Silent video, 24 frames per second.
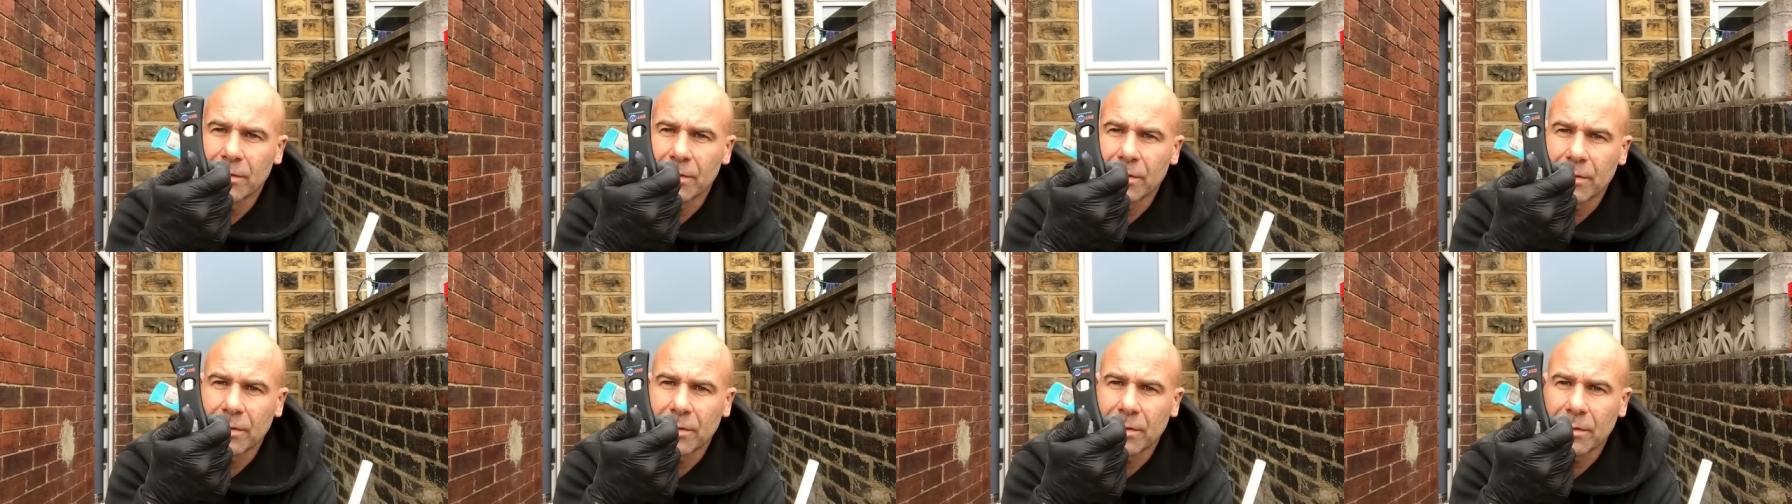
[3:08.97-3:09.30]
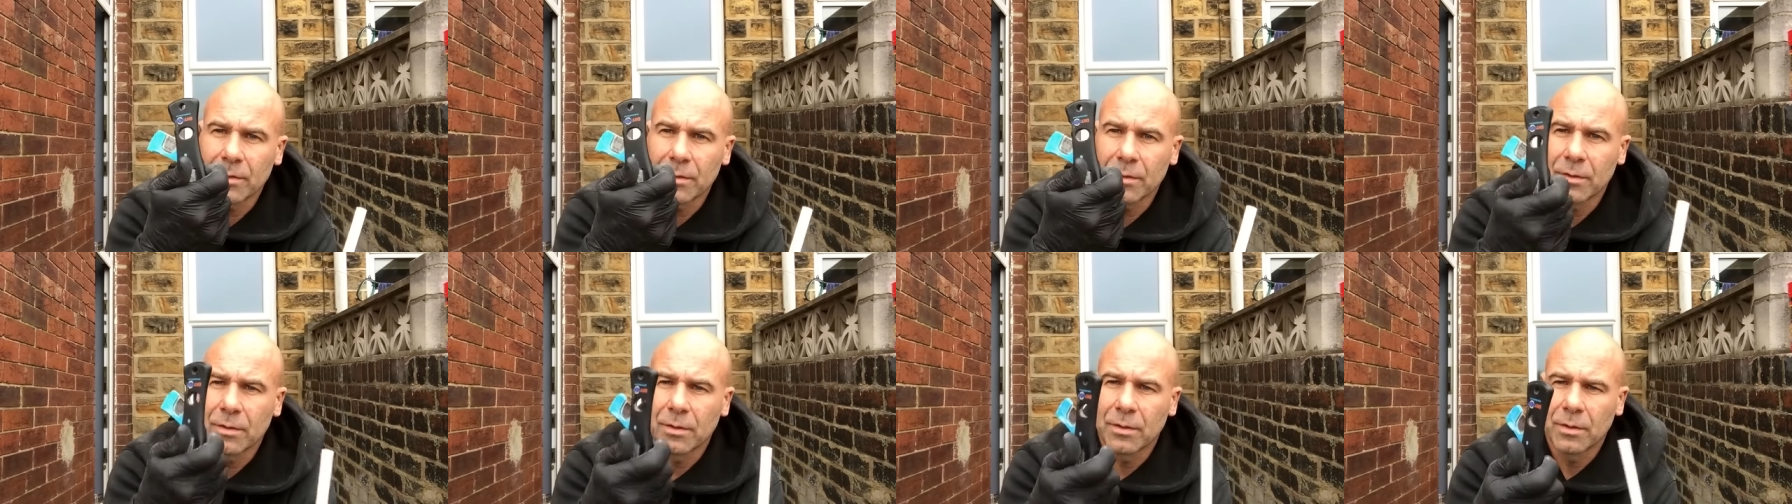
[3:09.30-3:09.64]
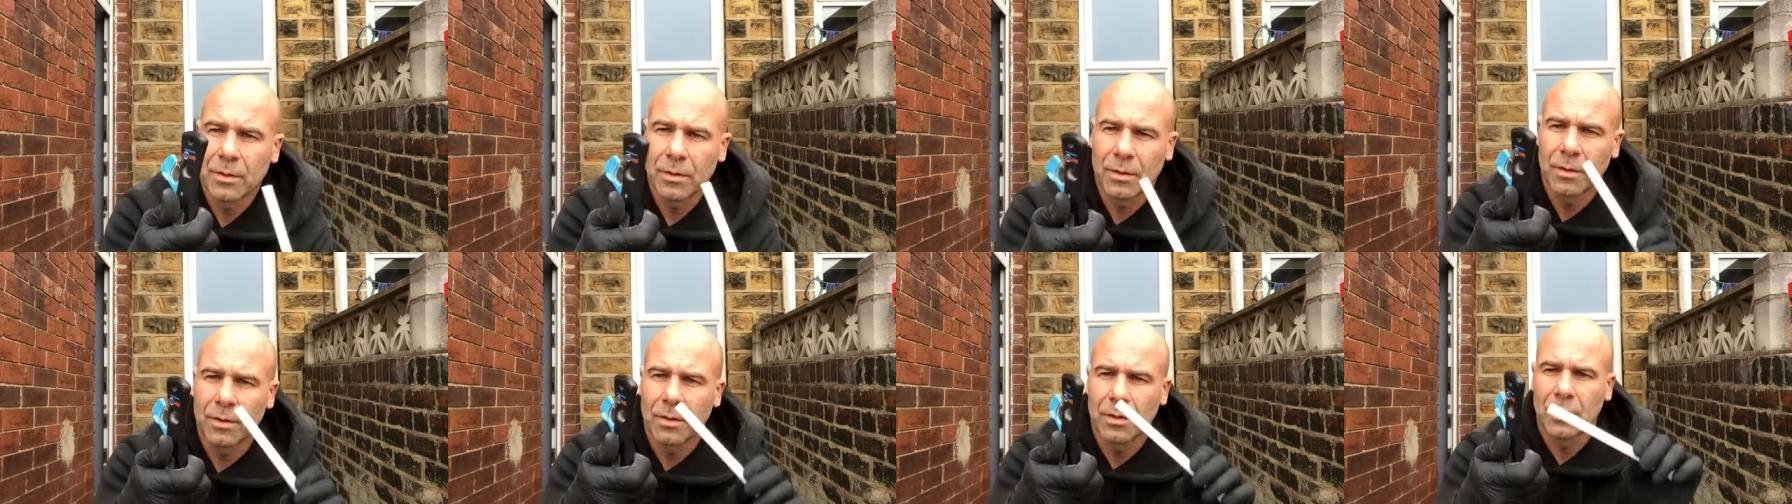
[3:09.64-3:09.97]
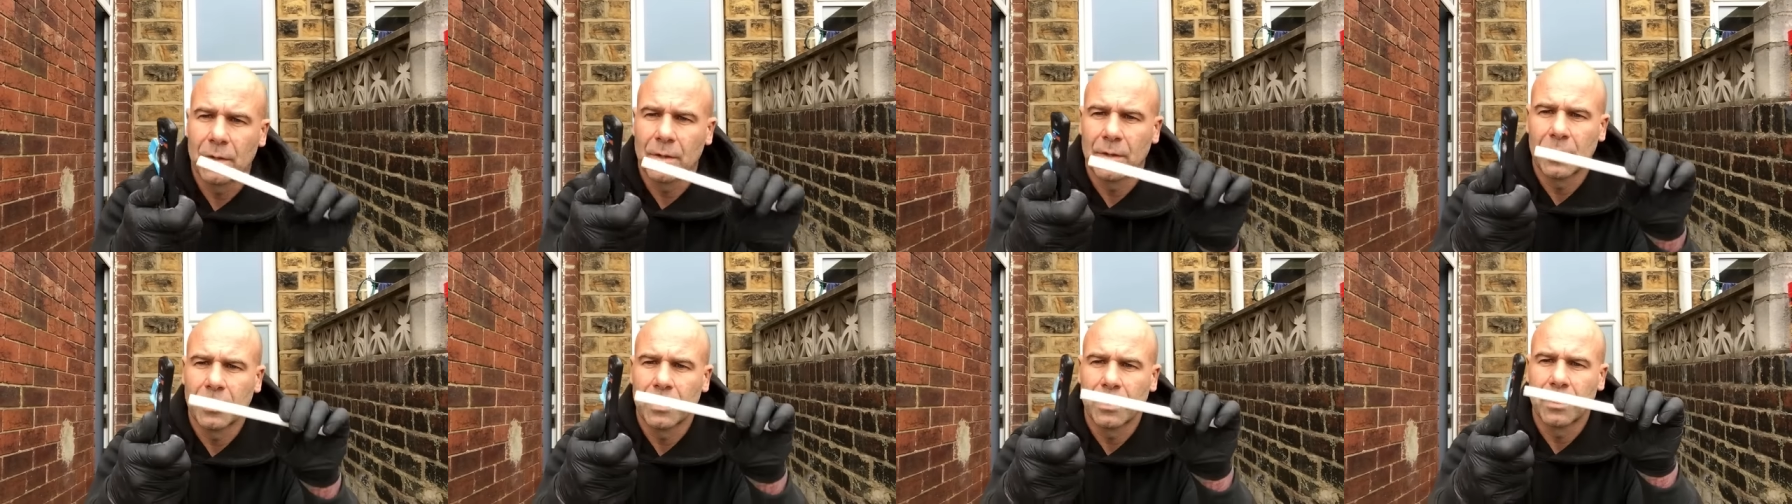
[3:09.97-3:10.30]
zone
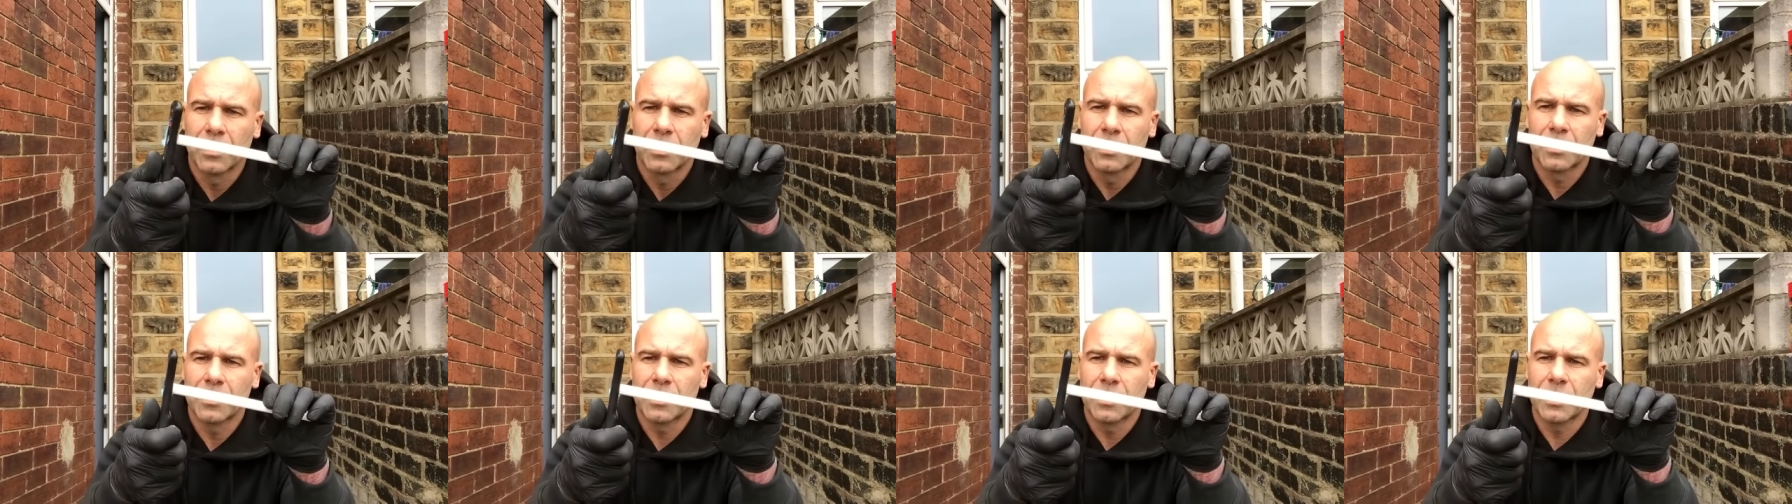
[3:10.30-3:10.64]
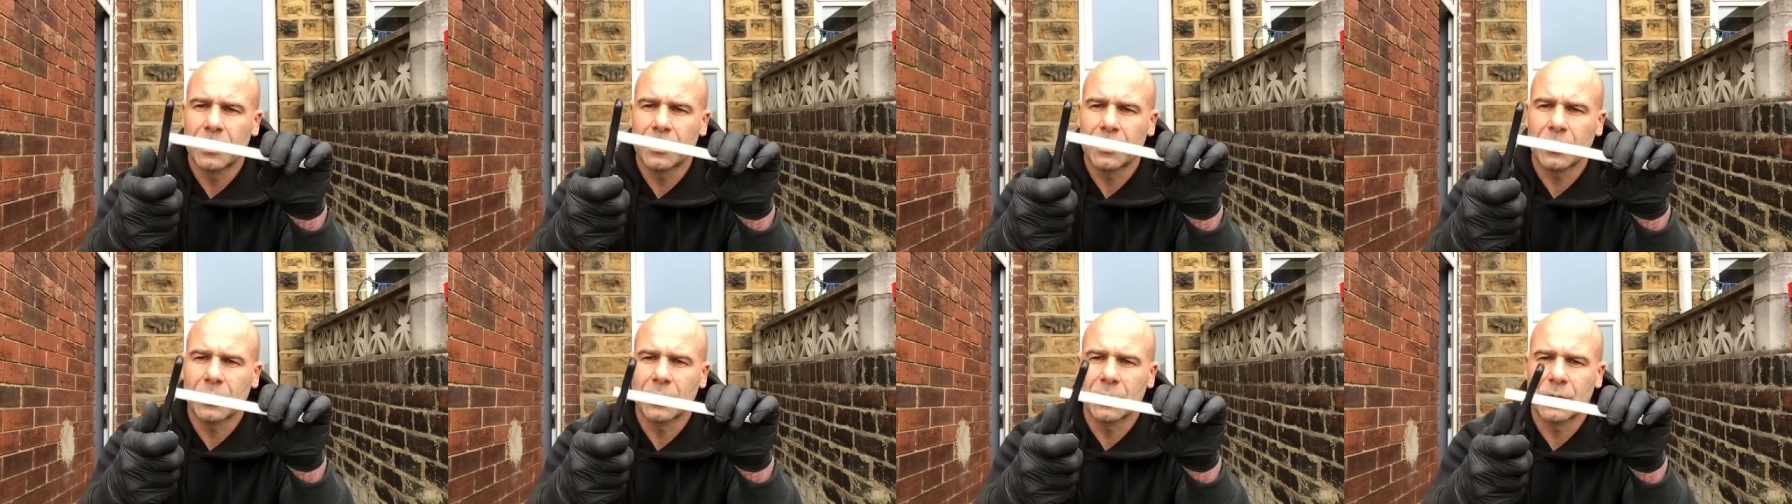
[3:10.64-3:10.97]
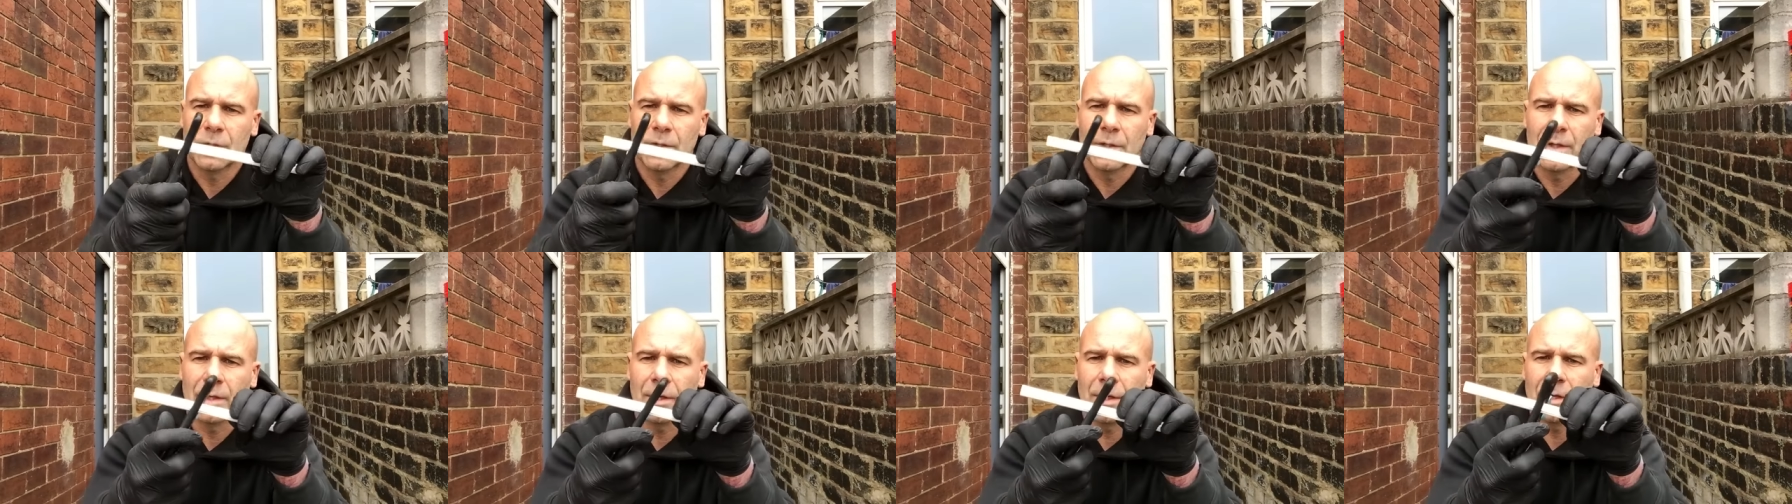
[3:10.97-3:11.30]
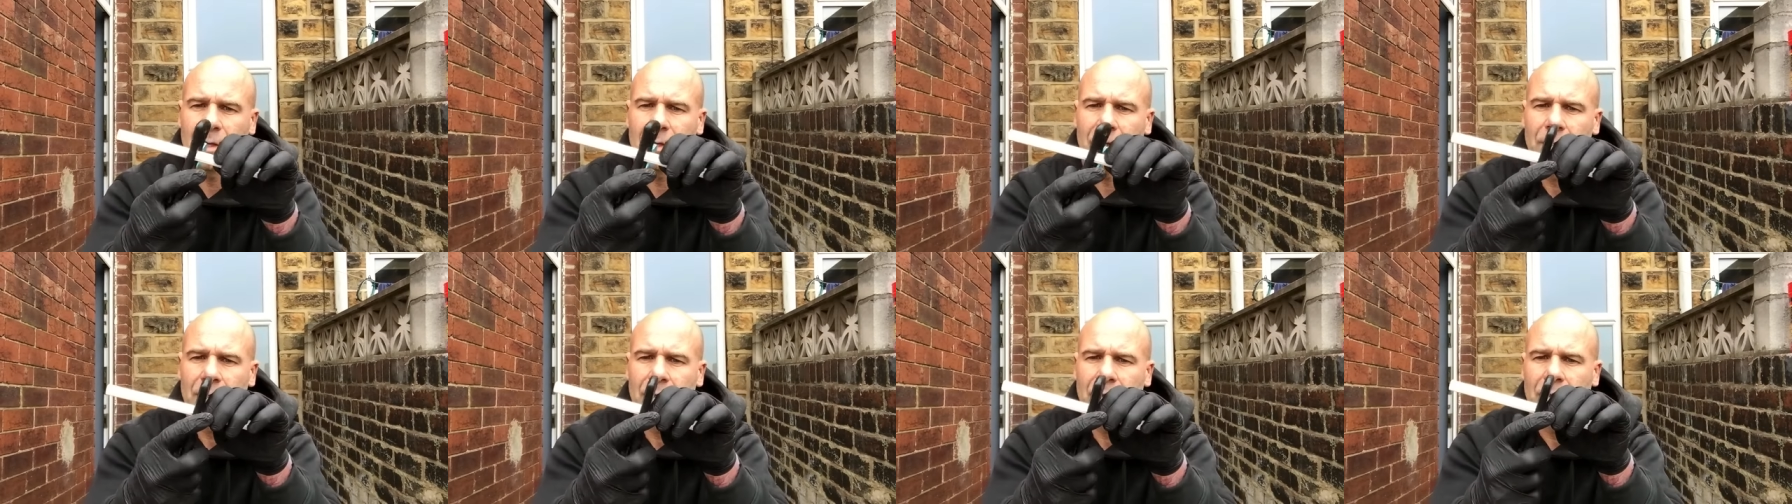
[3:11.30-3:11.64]
so this goes in
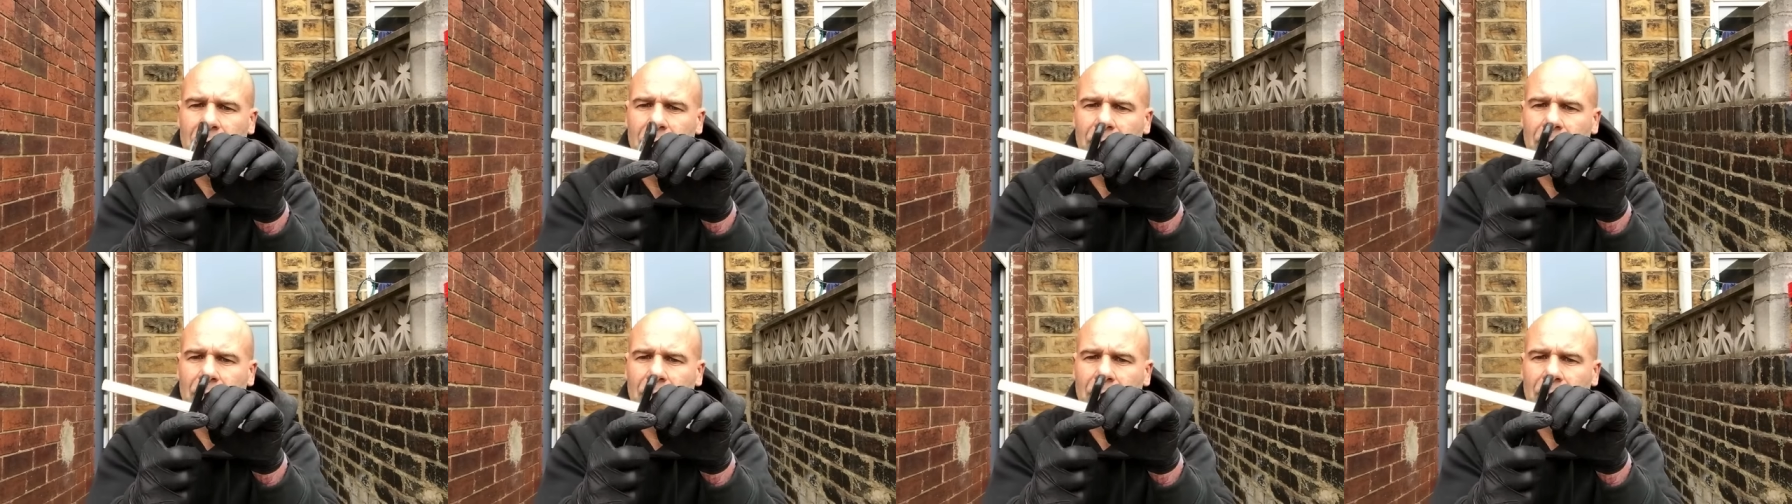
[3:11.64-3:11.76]
here